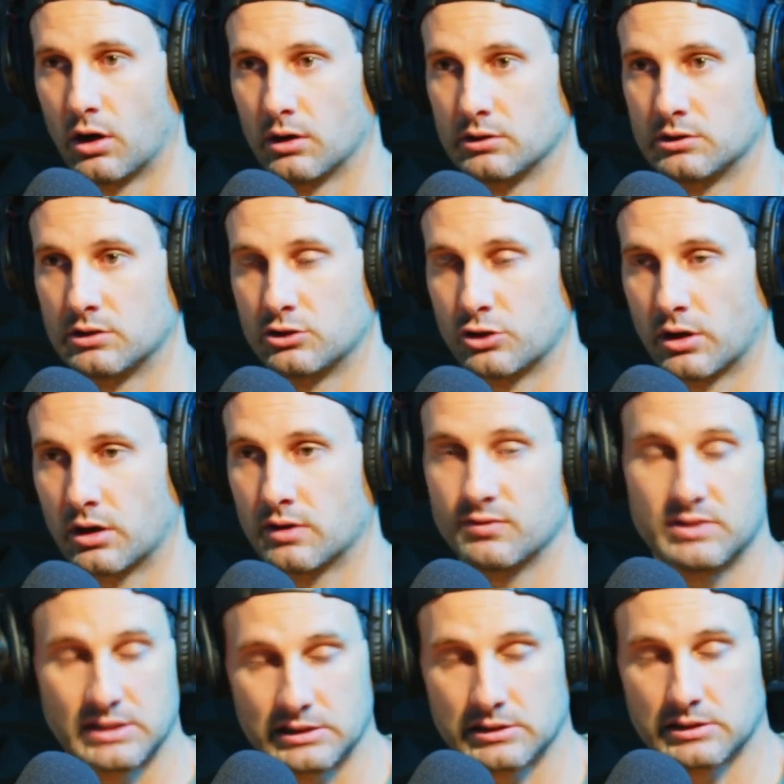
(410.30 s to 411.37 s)
degenerative
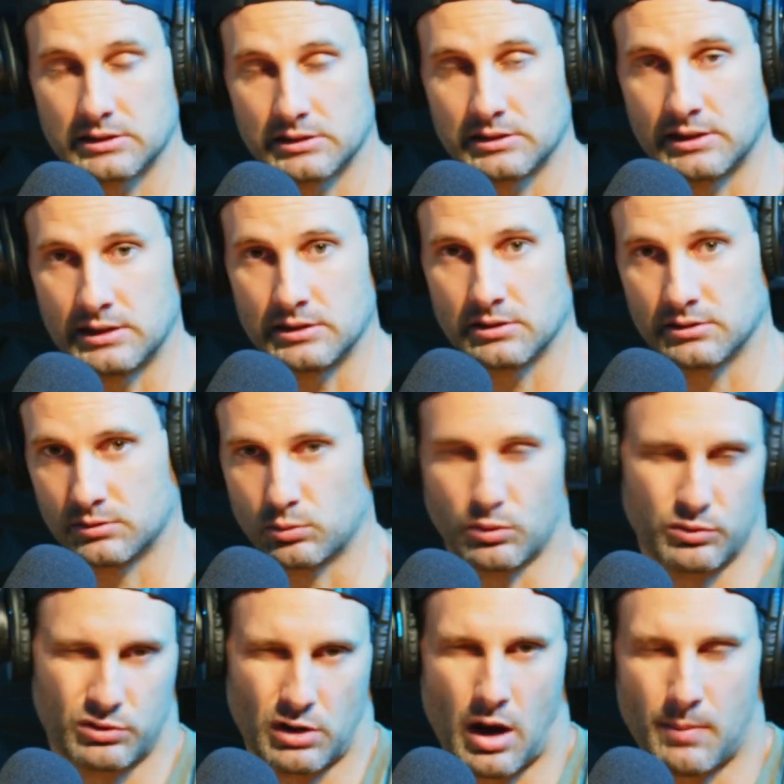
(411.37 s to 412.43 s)
disc disease is
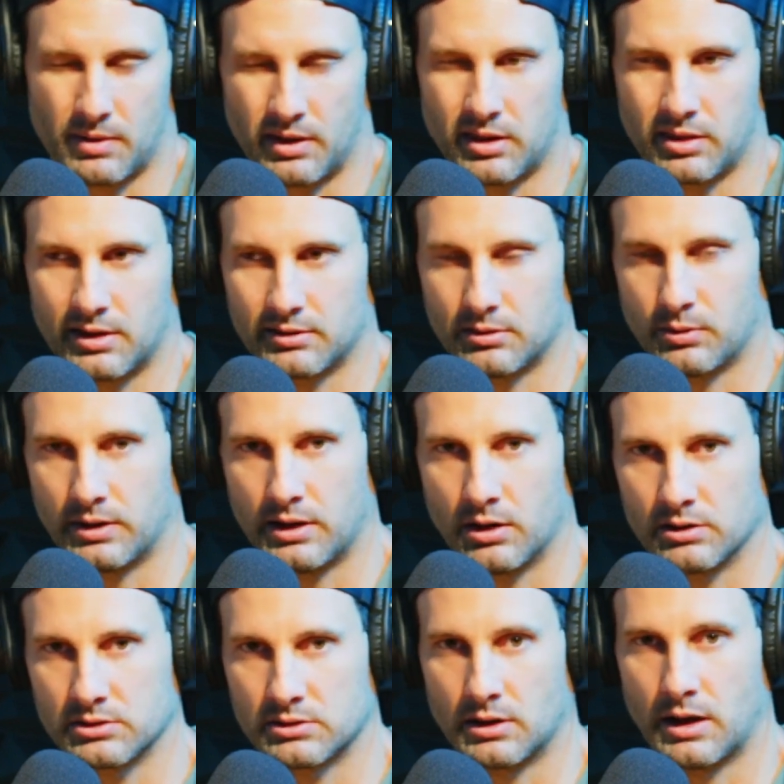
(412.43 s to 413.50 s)
commonly things I would hear,
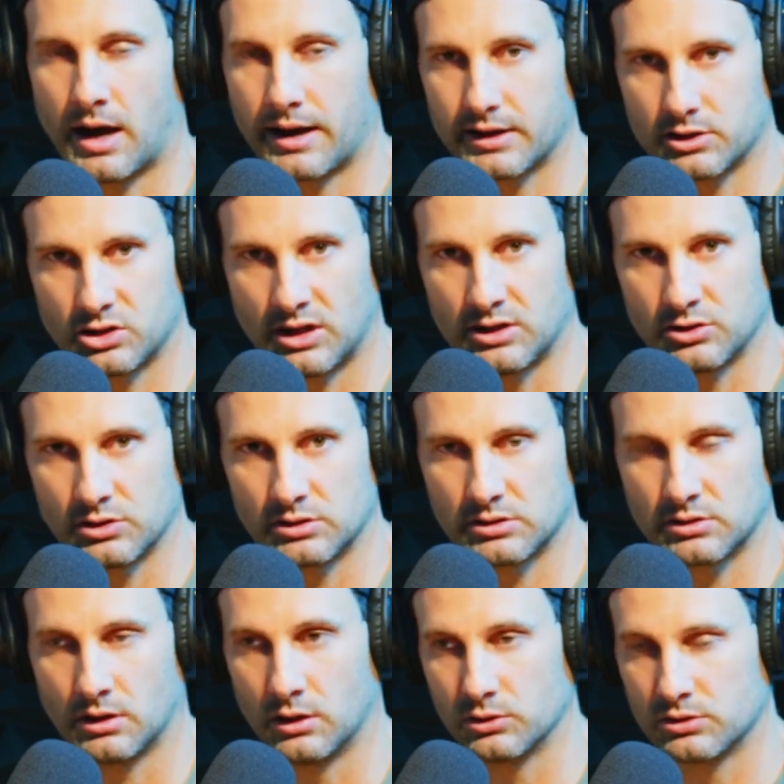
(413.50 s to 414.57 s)
stenotic changes,
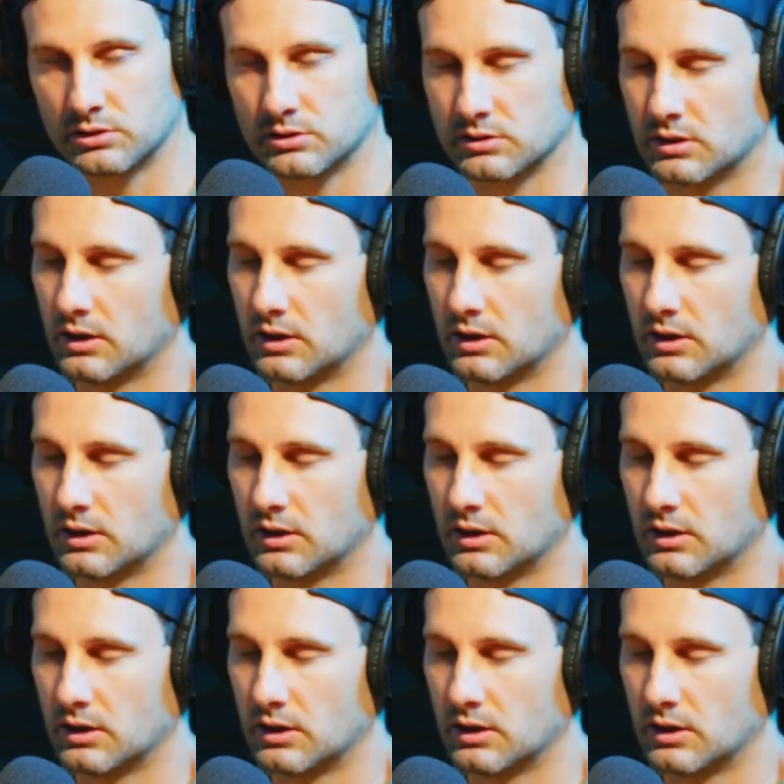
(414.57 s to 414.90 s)
stenosis